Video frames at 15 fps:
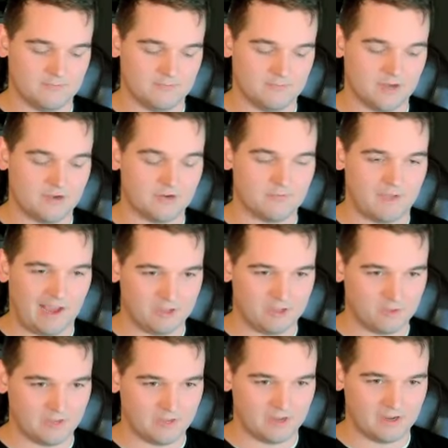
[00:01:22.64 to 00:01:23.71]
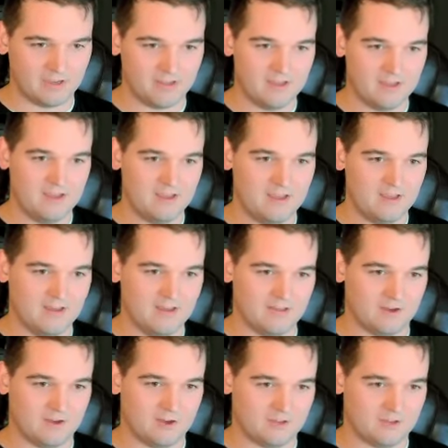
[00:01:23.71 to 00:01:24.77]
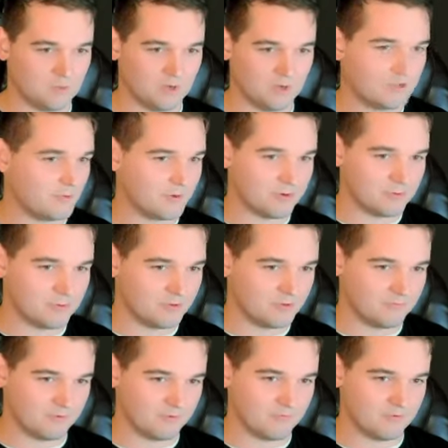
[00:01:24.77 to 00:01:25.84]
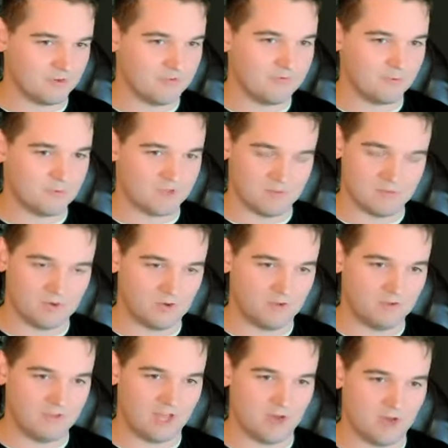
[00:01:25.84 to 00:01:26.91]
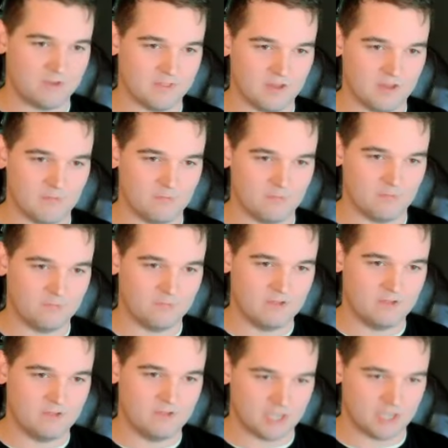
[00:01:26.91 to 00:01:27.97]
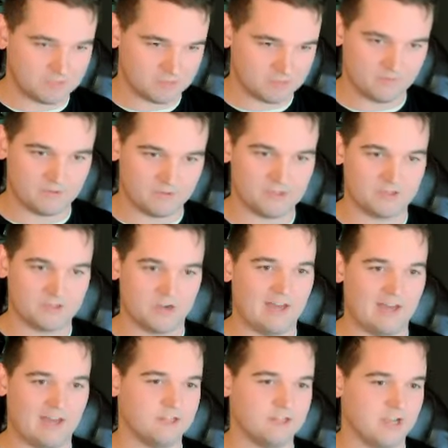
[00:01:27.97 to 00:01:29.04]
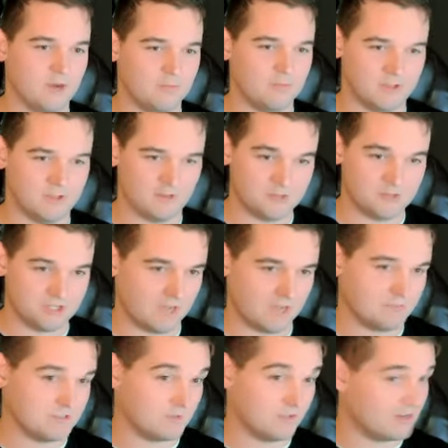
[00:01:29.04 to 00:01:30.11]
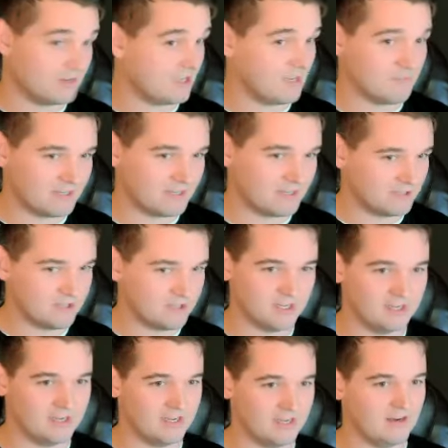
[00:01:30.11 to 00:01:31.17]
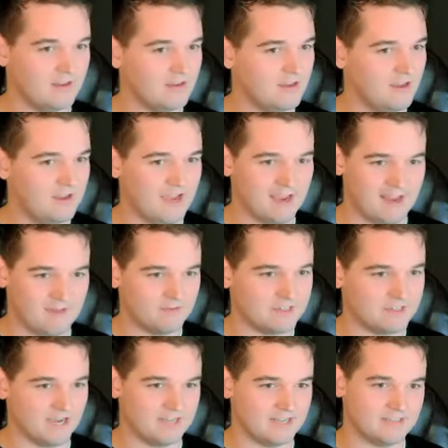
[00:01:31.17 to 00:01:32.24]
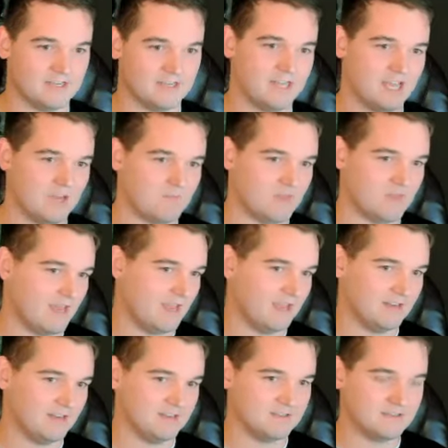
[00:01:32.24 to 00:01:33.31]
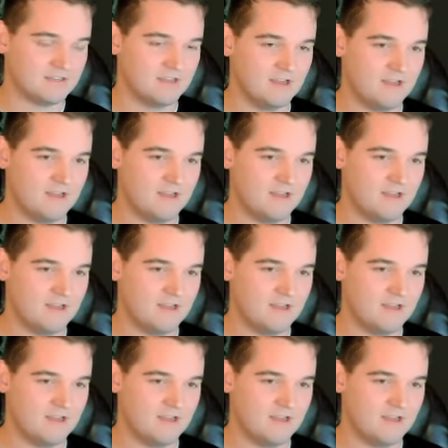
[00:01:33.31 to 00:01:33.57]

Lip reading: undervaluing all this work that we were doing for free for people, helping them shape some of their strategy, helping them shape some of their key messaging and advertising and campaigns,